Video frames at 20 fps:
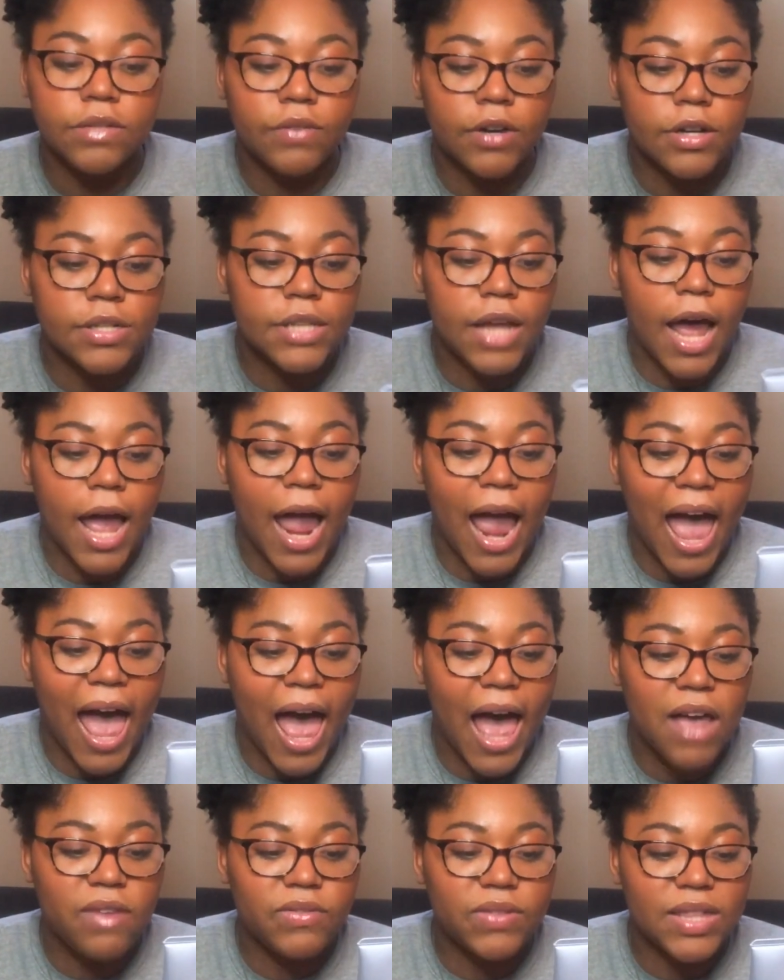first, I
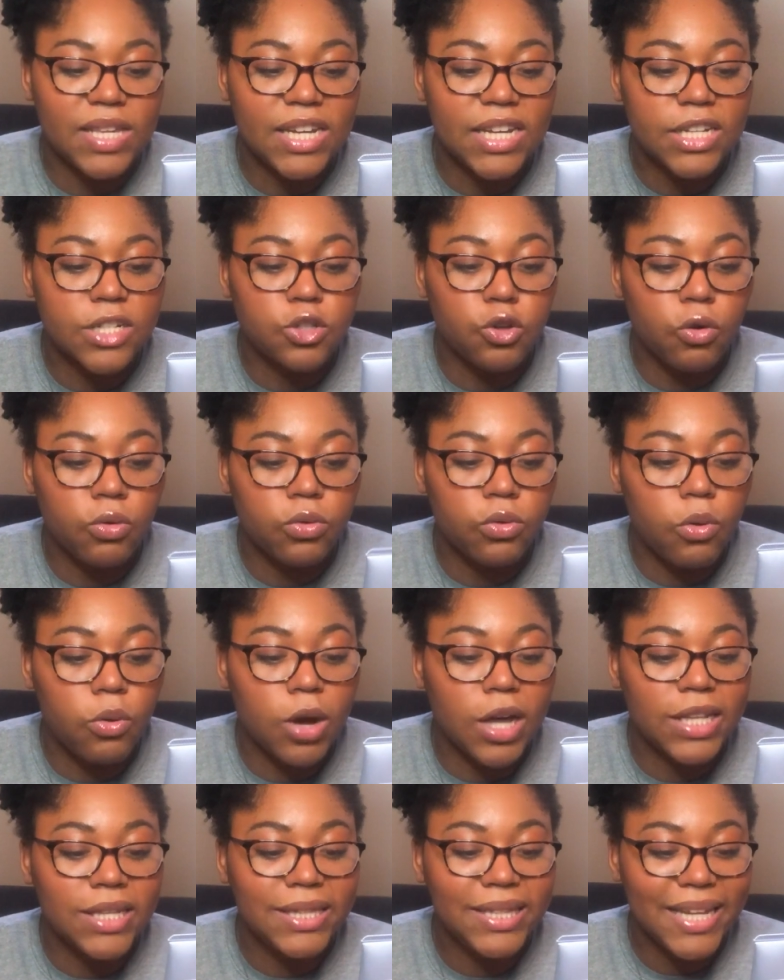have the Total
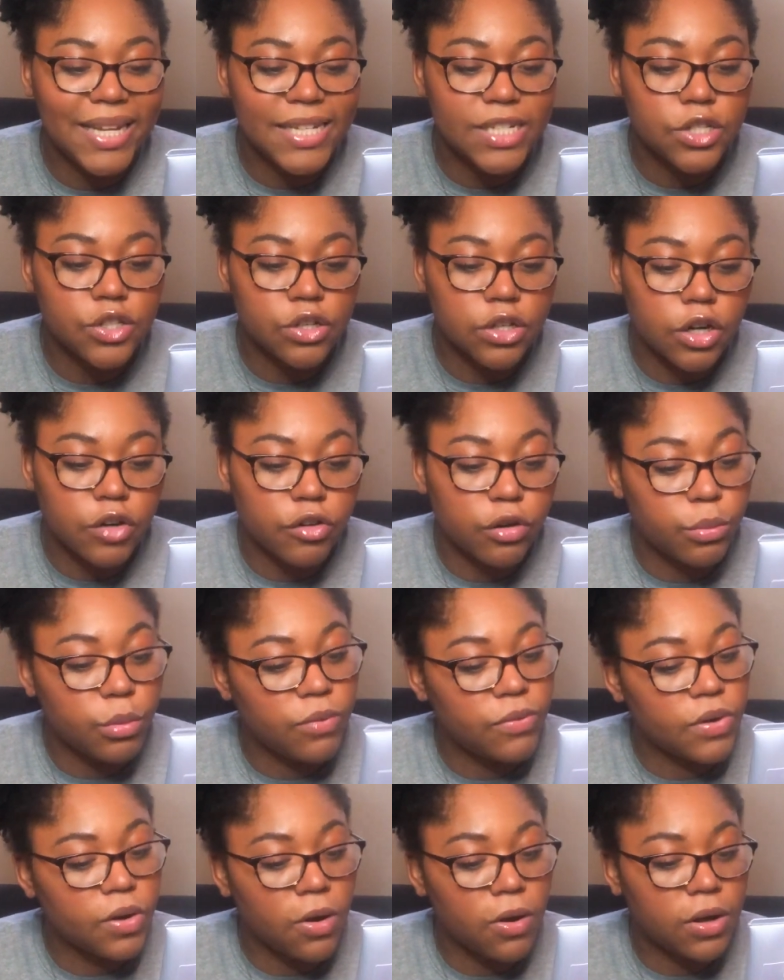Cleanser,
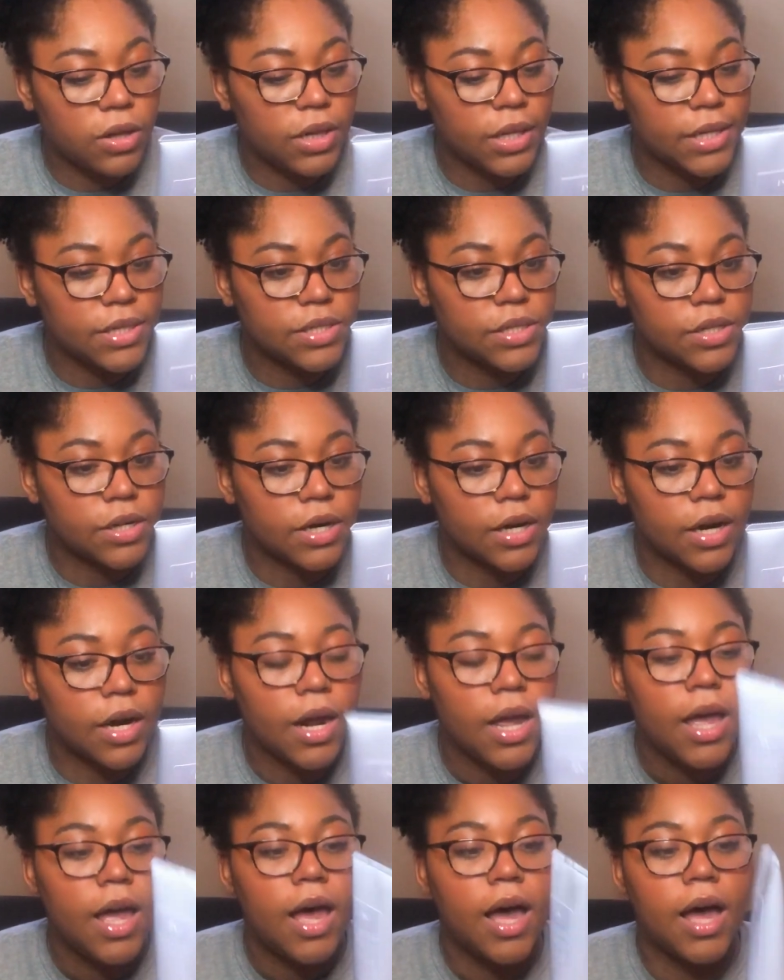Remove It All Cleanser
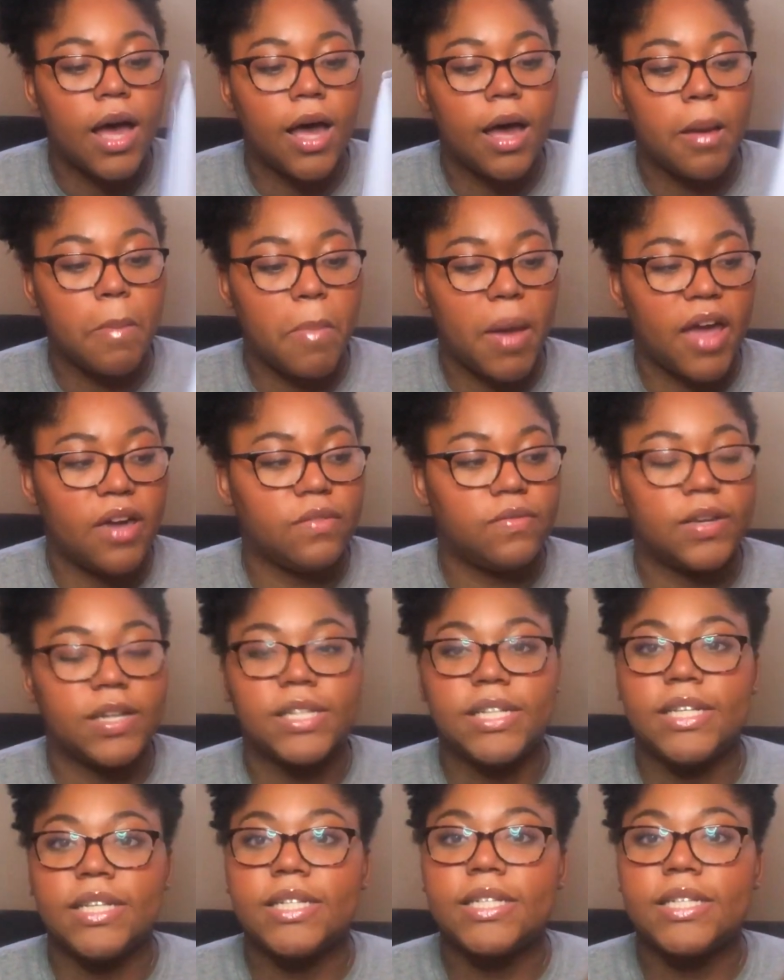by Fenty